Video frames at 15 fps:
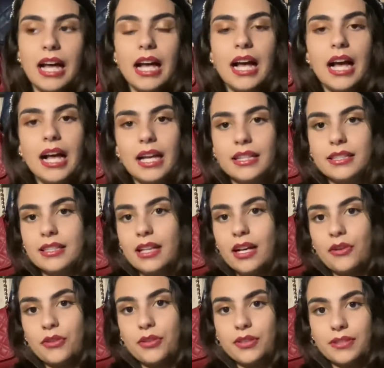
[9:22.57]
and how
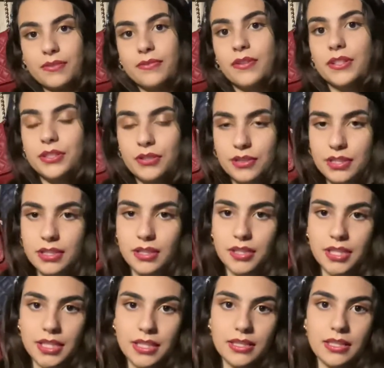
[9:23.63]
you're gonna fund your
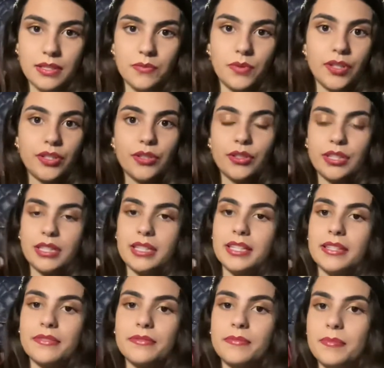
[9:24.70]
studies and where you're gonna
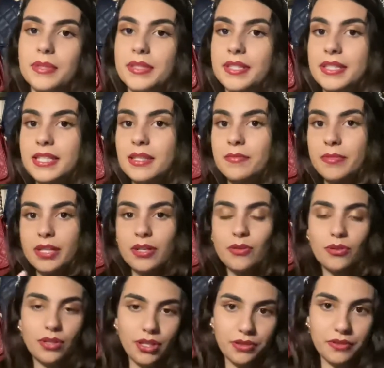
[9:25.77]
live. But this can be a
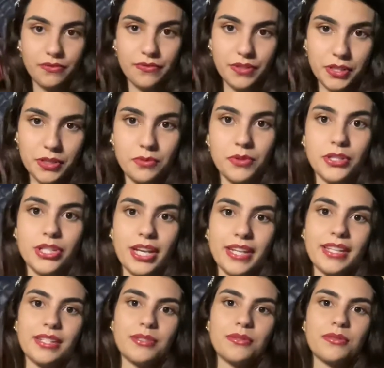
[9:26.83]
whole other video which I
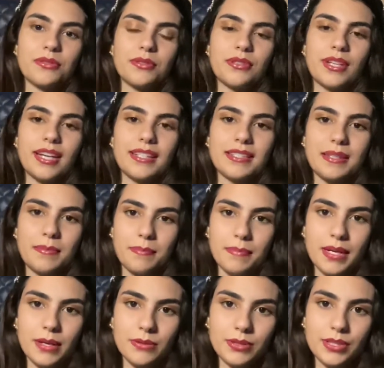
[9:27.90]
can talk to you guys
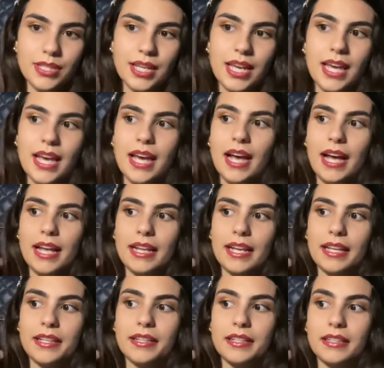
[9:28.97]
about, and
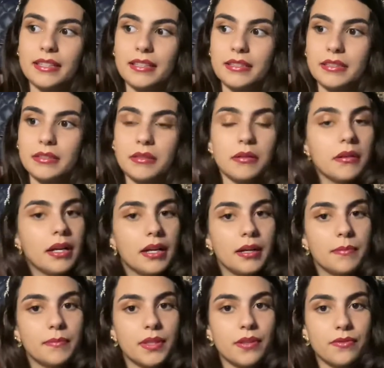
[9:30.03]
I can
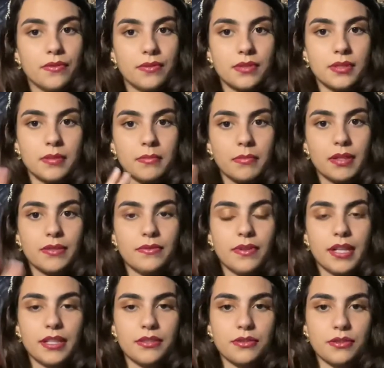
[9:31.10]
give you some
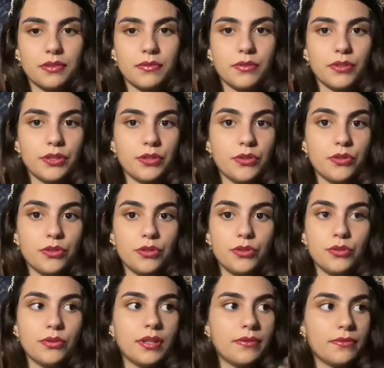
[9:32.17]
advice on what you could
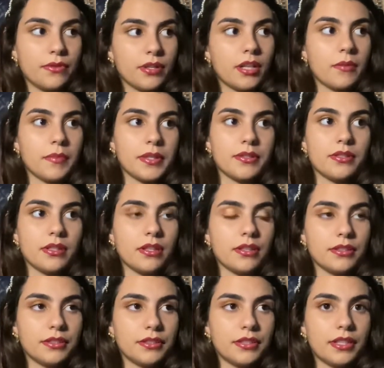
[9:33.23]
do if you're coming to
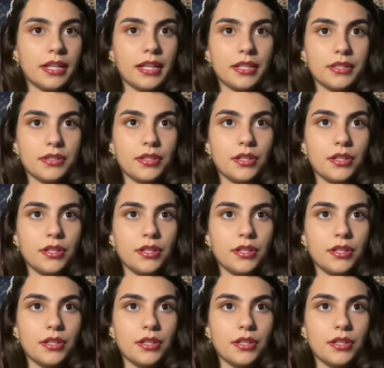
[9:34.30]
London, and